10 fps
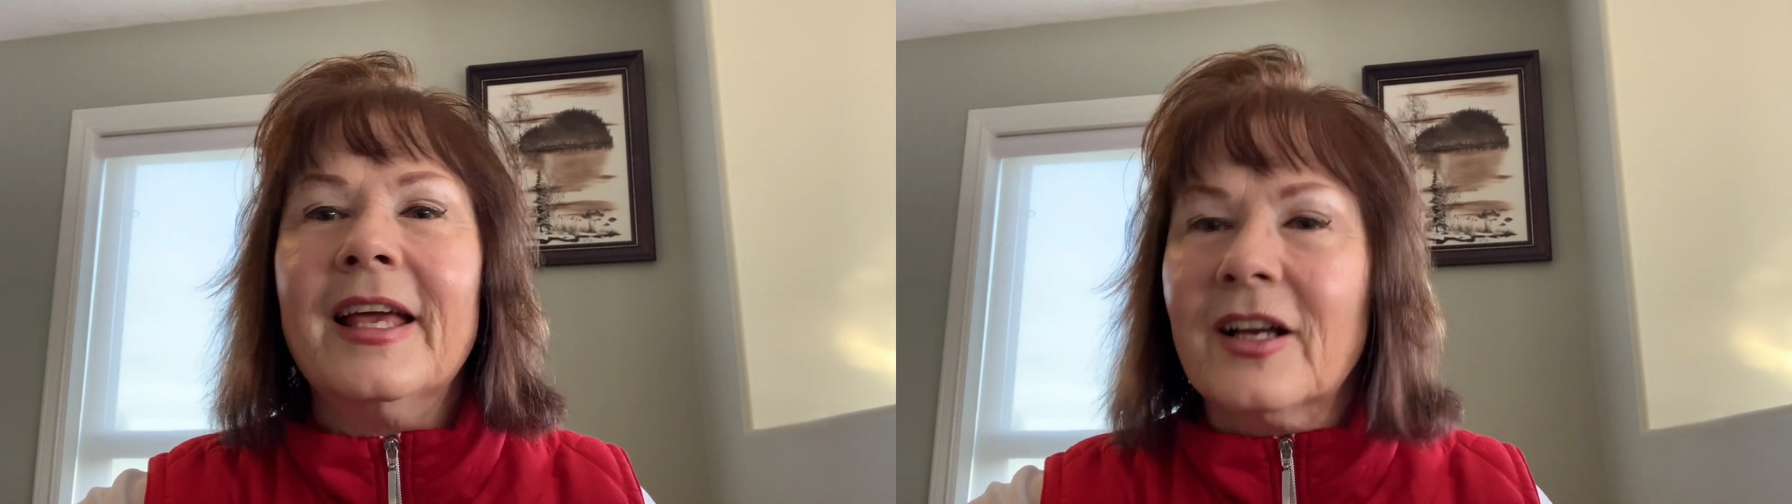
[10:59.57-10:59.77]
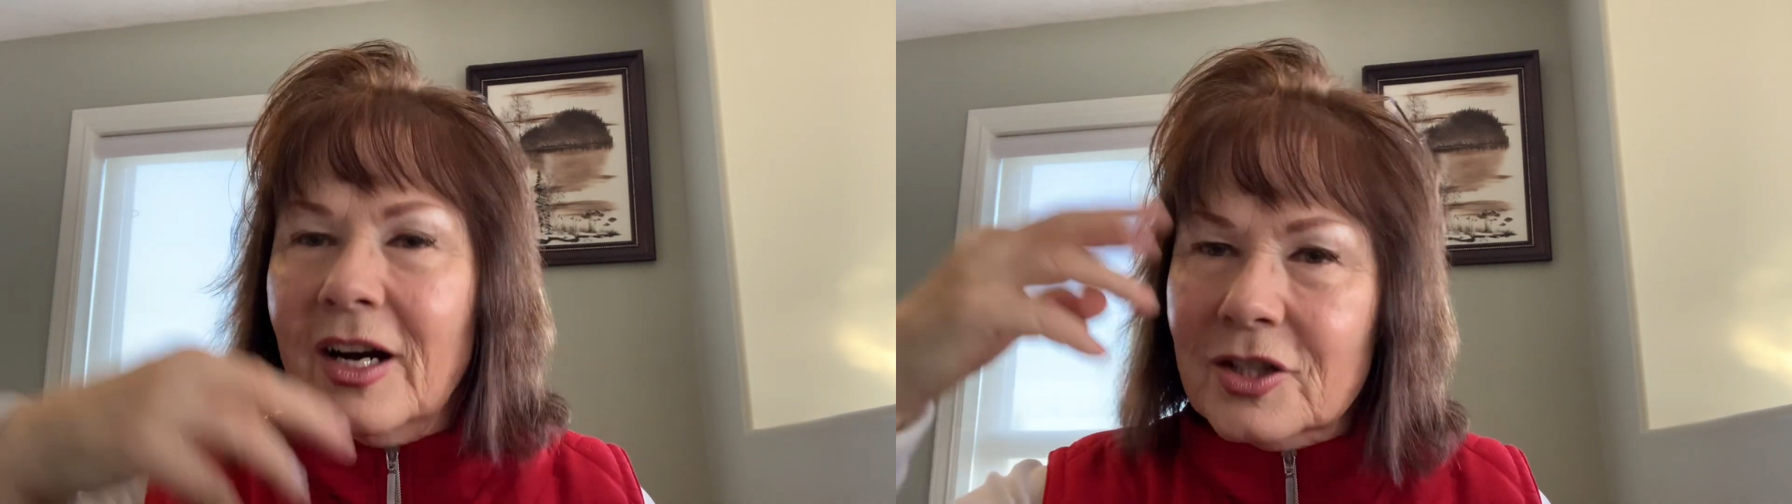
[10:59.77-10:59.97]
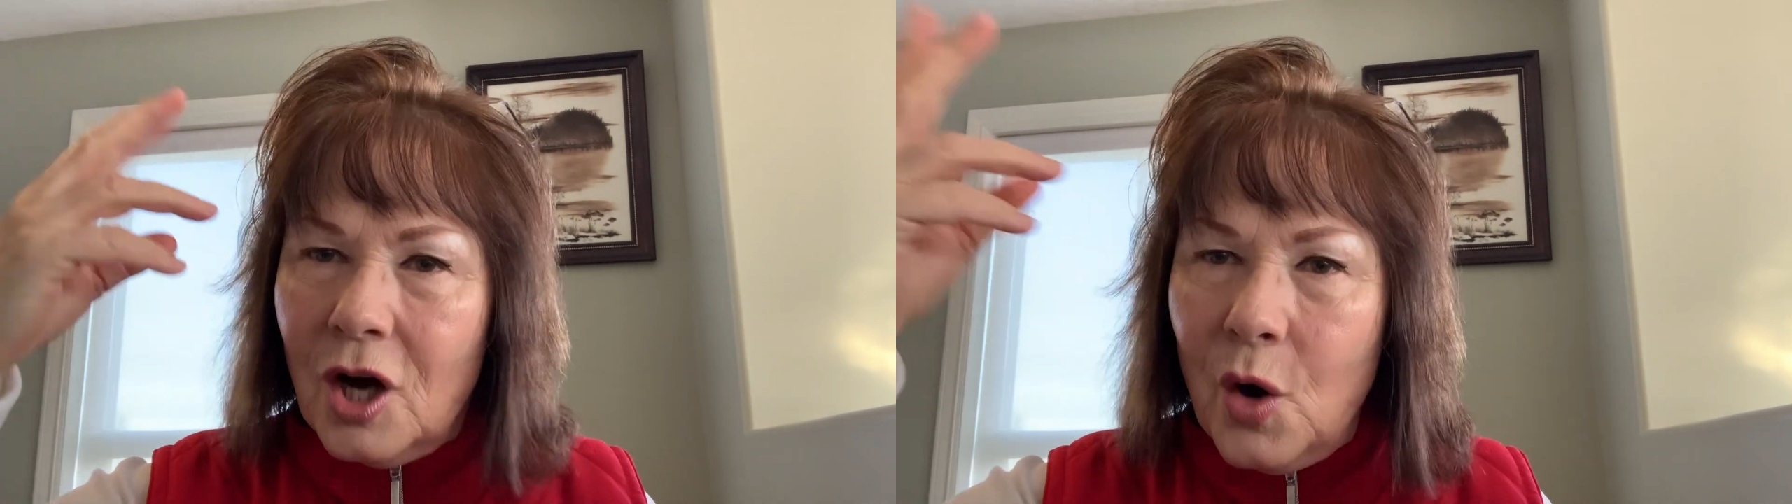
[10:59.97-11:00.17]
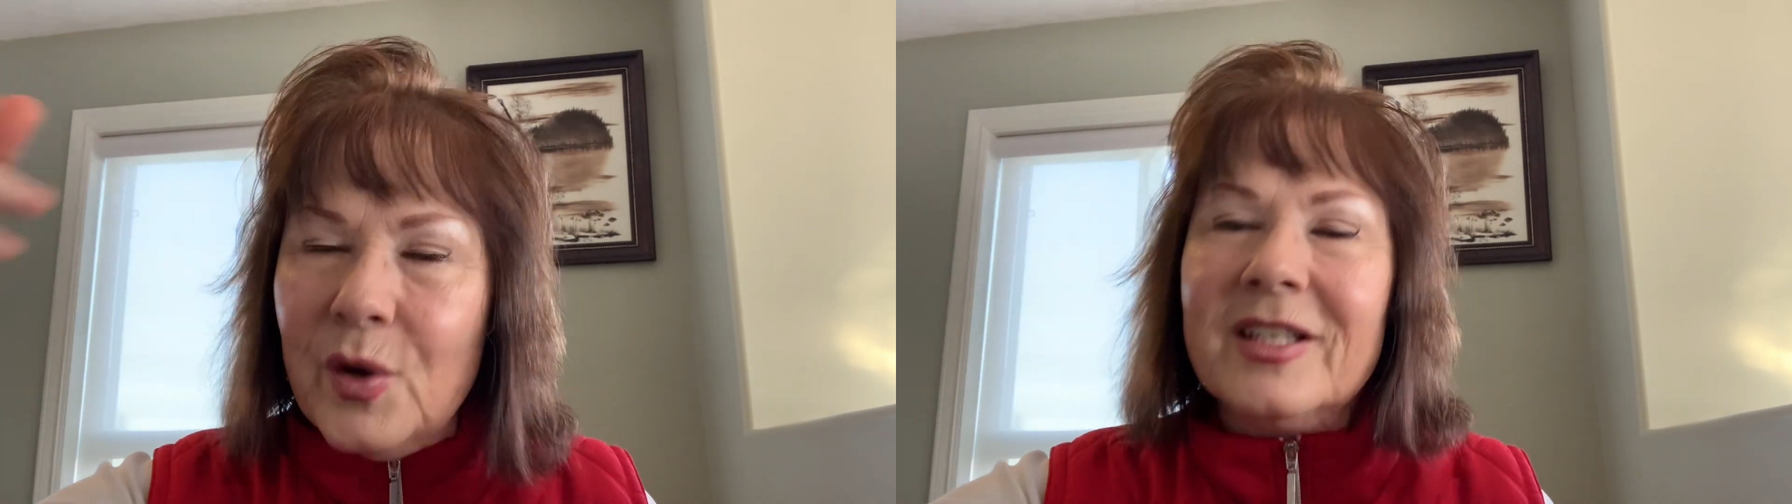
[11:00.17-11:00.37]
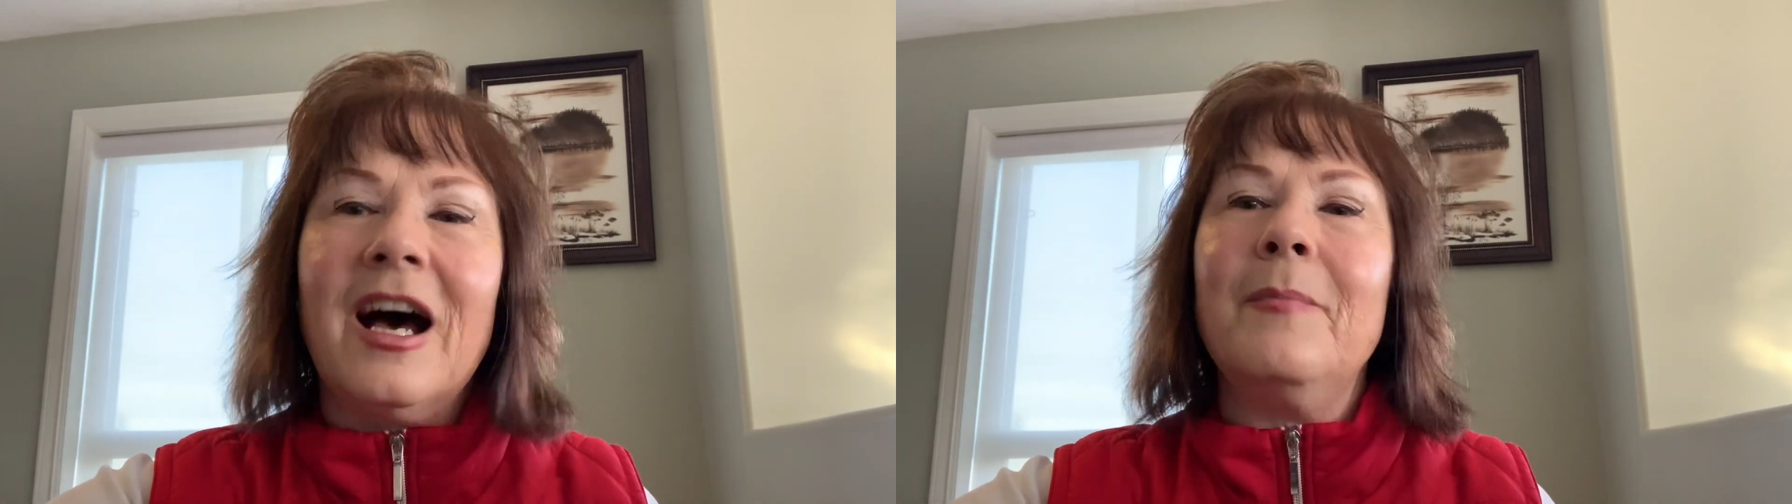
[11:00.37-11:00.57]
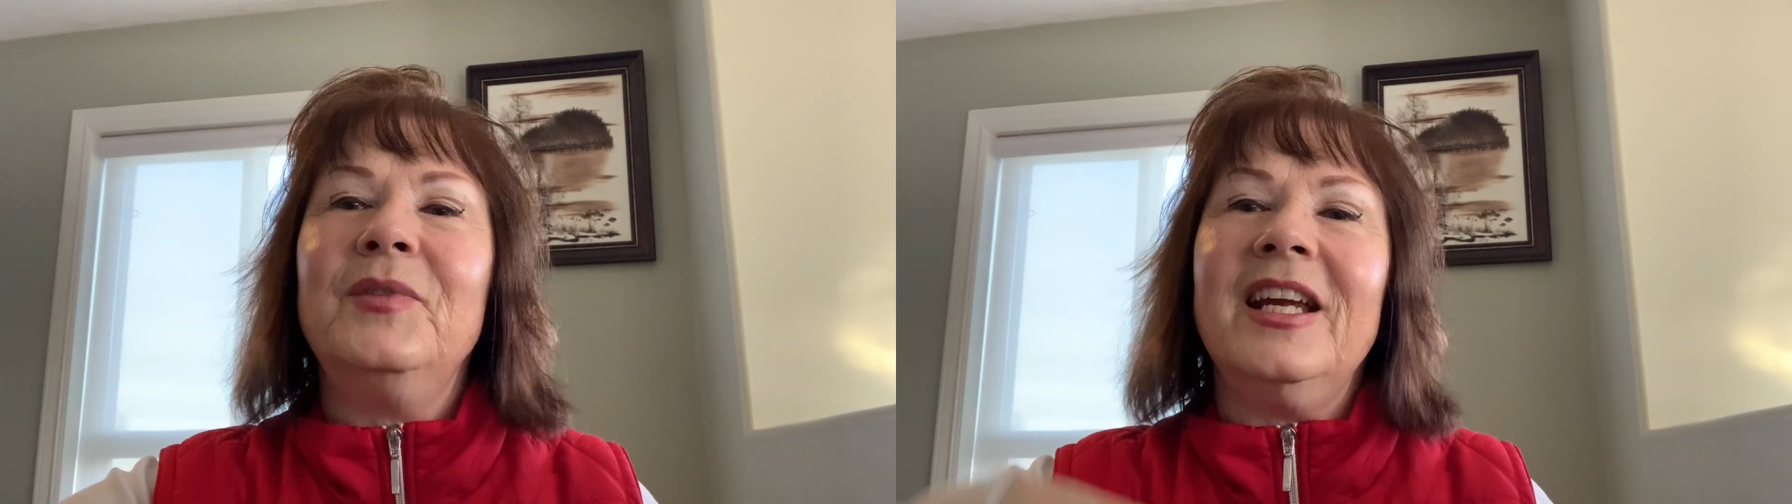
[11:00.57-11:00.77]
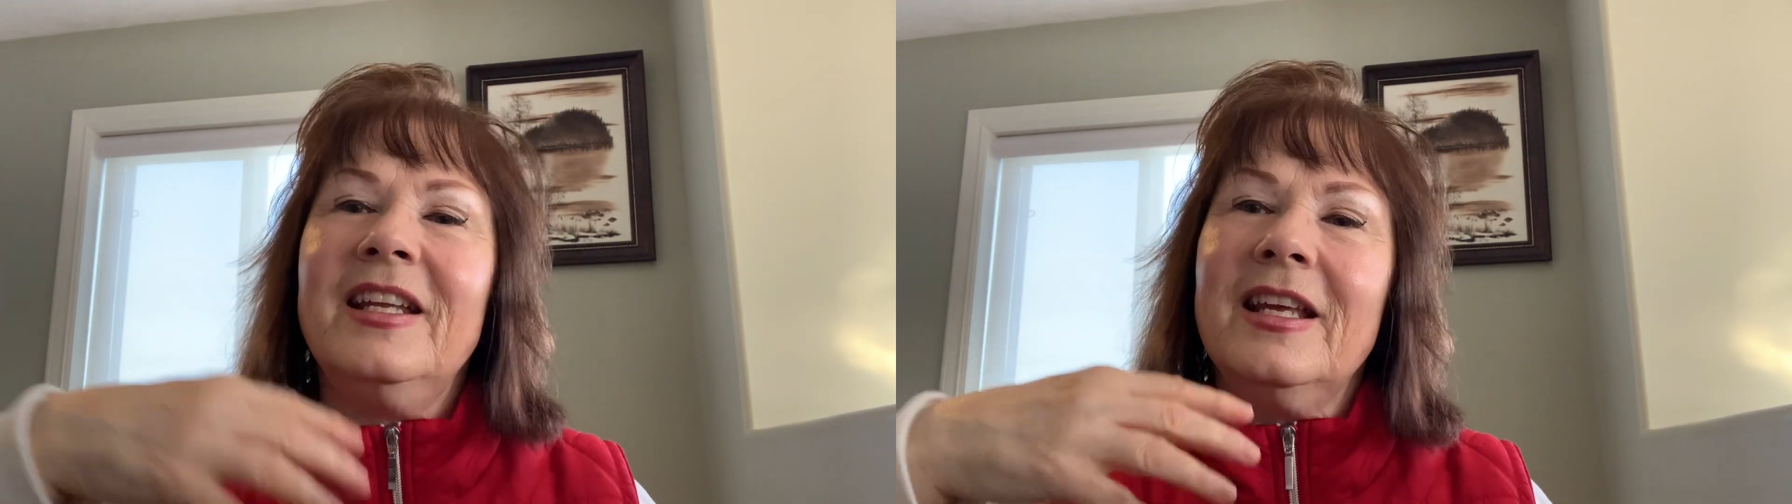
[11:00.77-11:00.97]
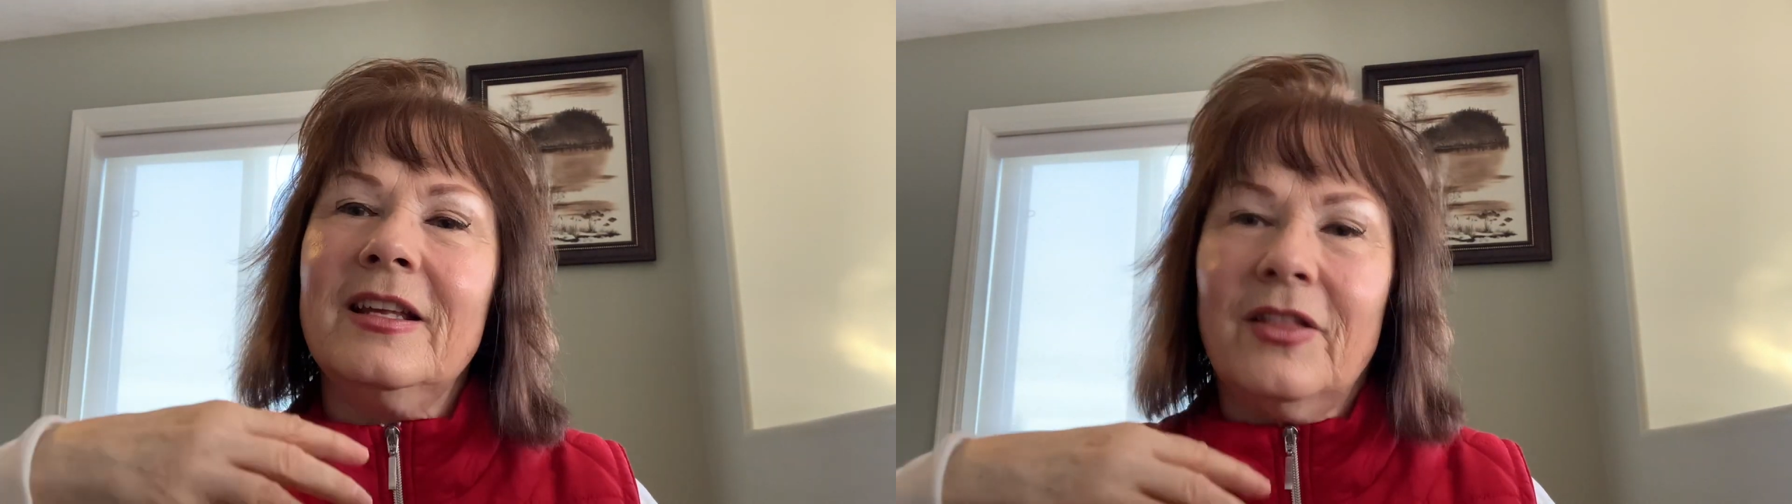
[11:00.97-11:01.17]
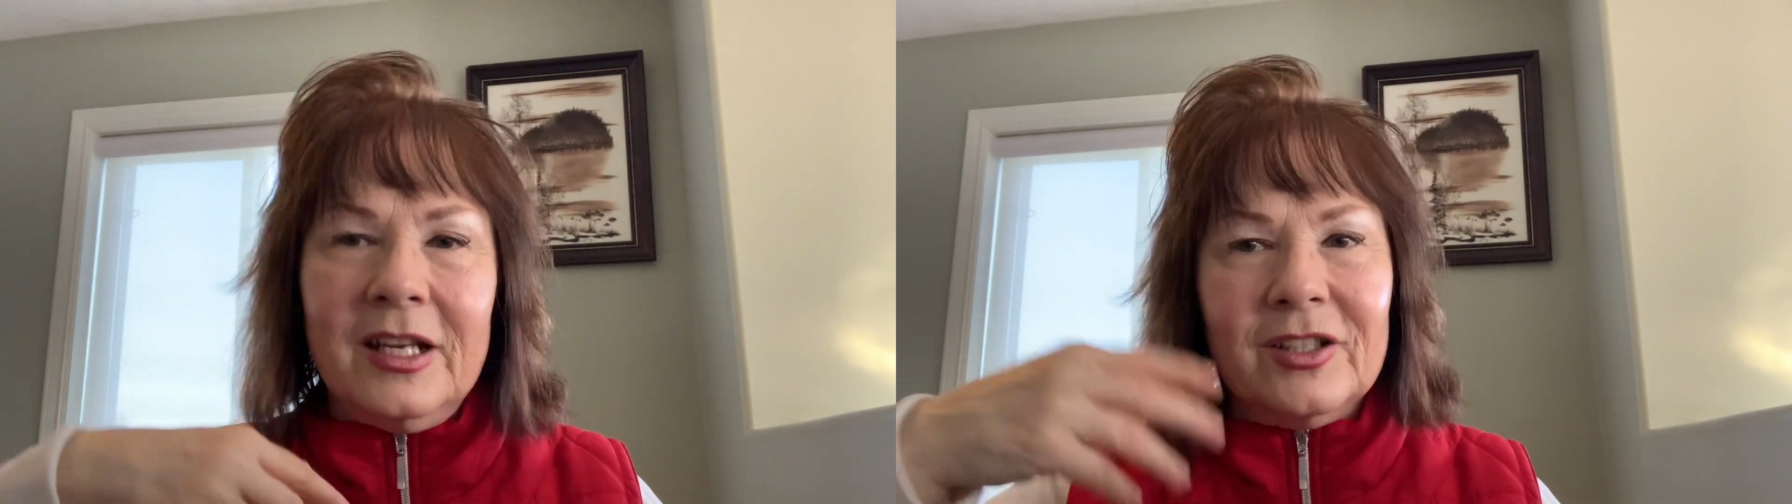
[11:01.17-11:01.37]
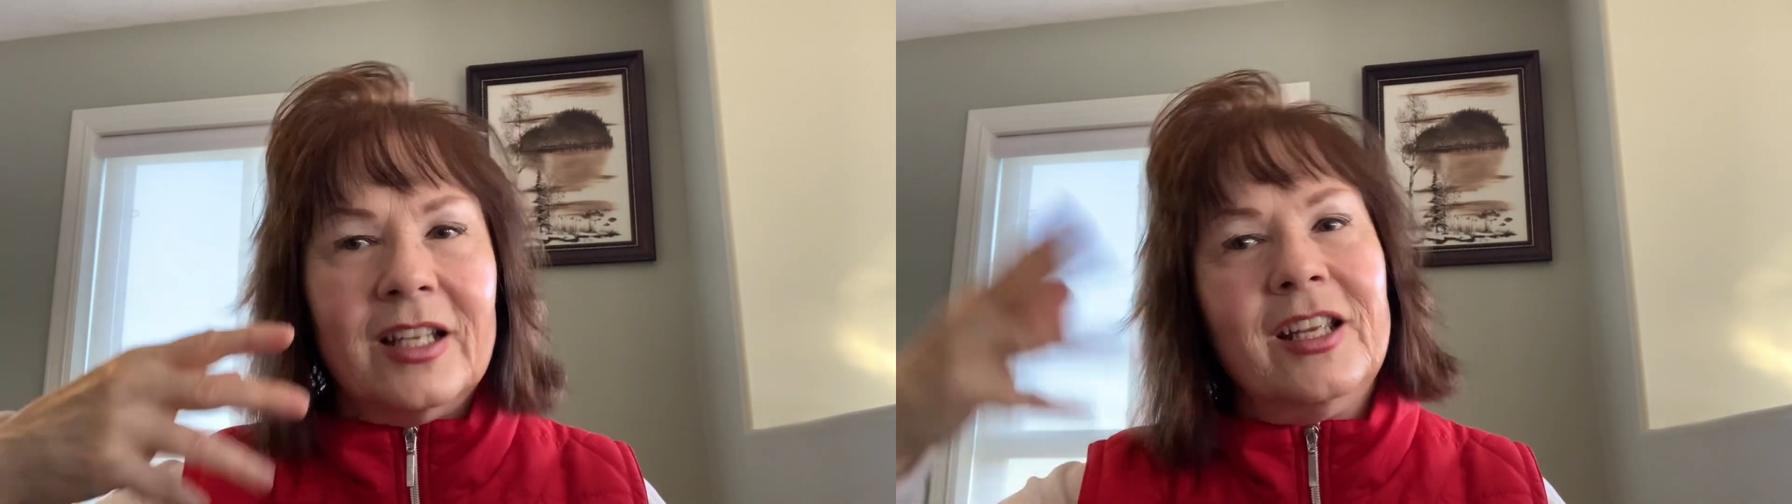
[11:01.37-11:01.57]
God's always updating
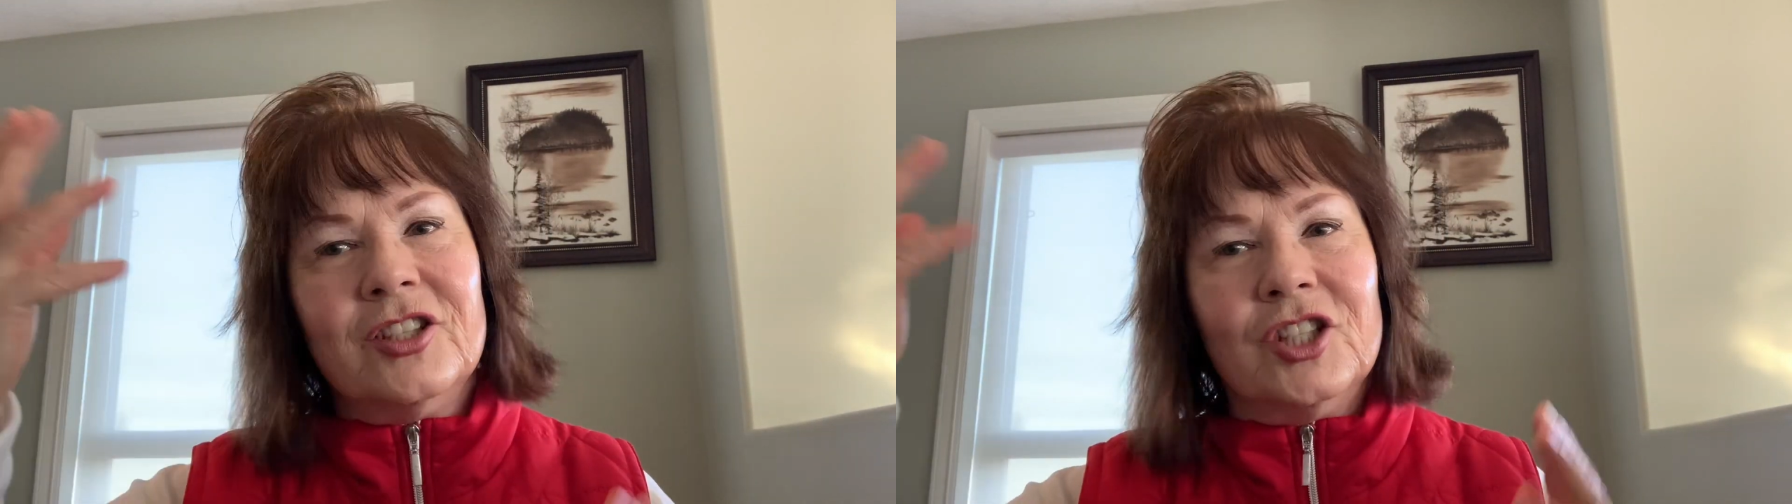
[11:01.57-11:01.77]
things that he's